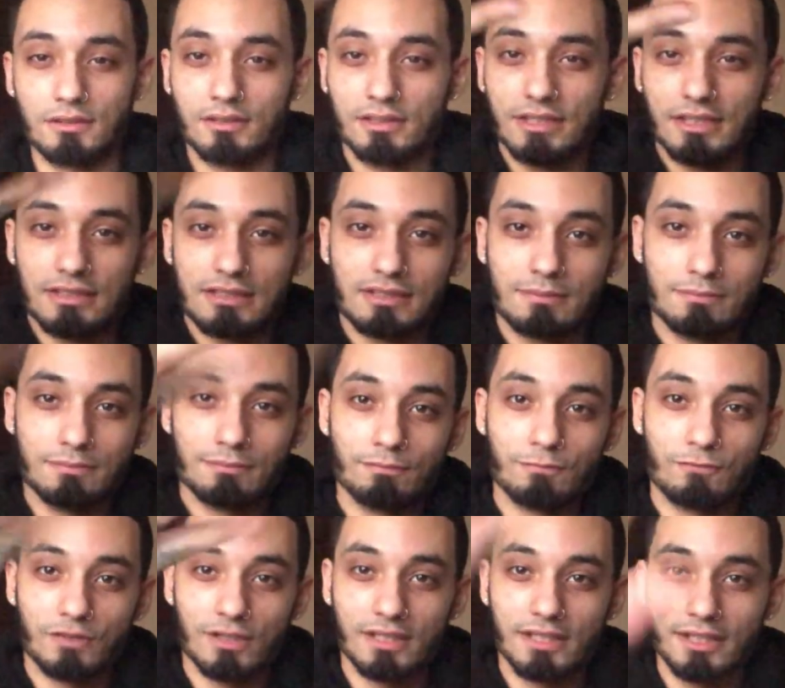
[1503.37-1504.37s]
This
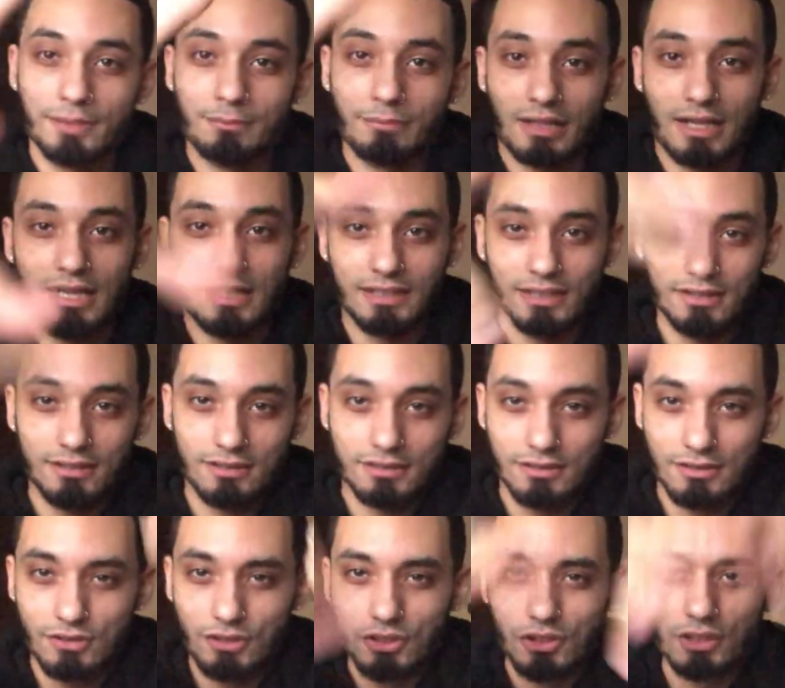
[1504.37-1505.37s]
fucking body
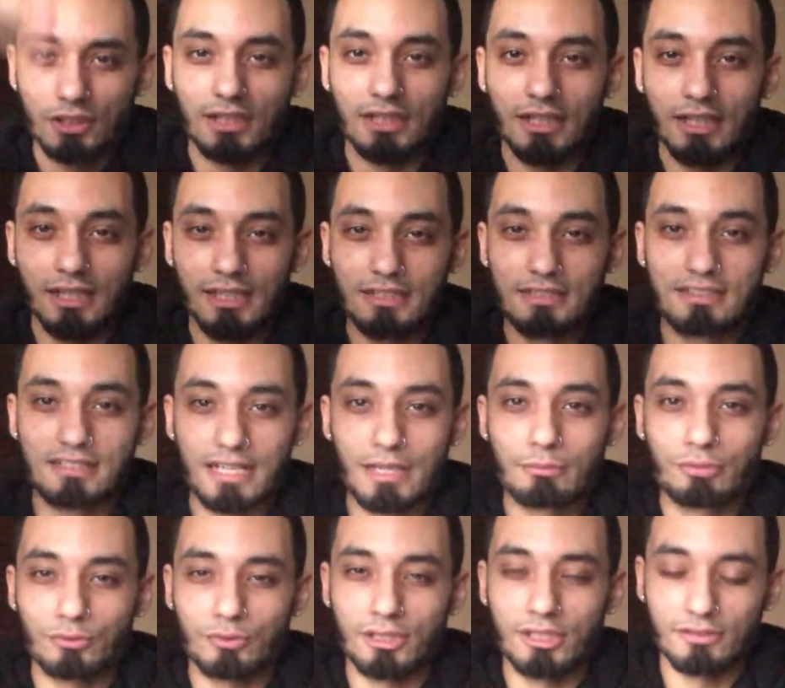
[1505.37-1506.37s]
is
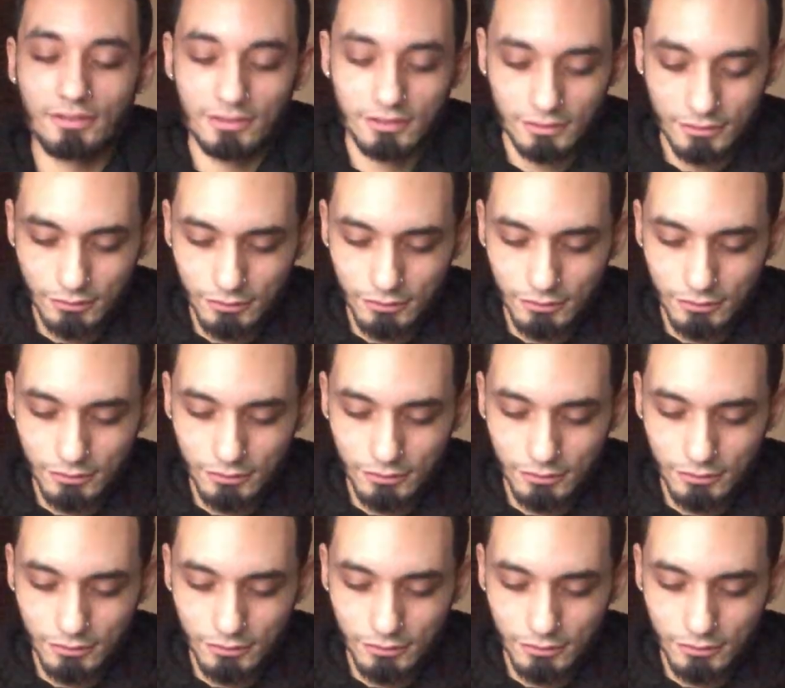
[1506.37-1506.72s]
temporary.